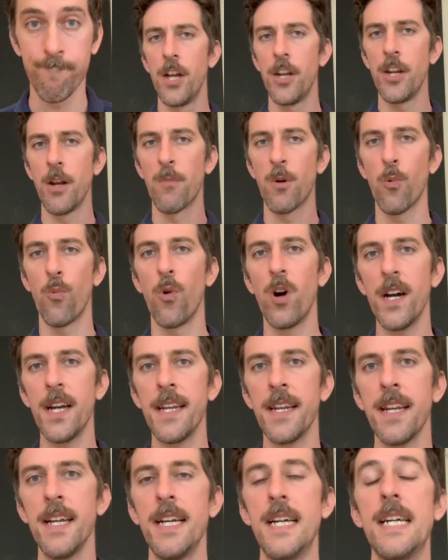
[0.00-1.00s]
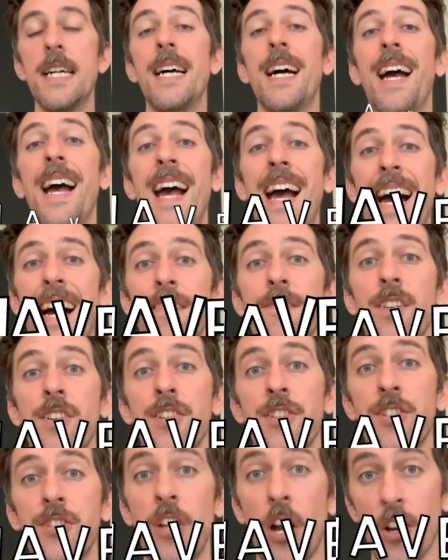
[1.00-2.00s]
Number 1, have a
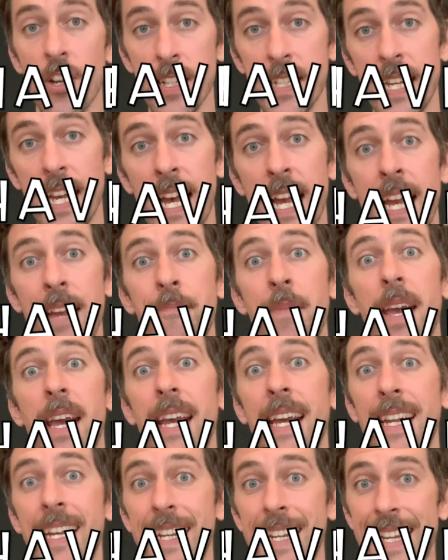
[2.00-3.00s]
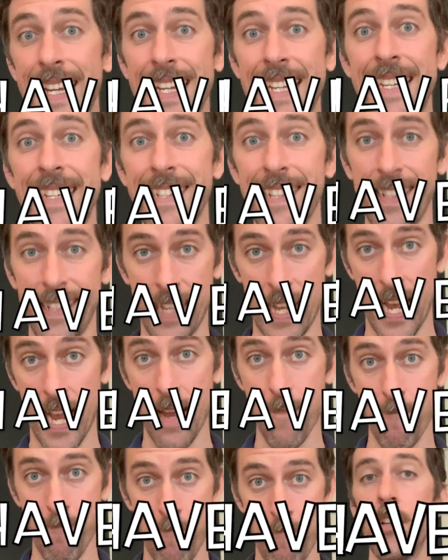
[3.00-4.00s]
start time and an end
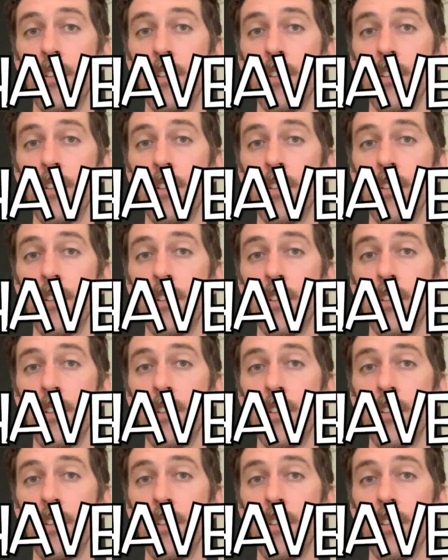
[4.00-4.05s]
time.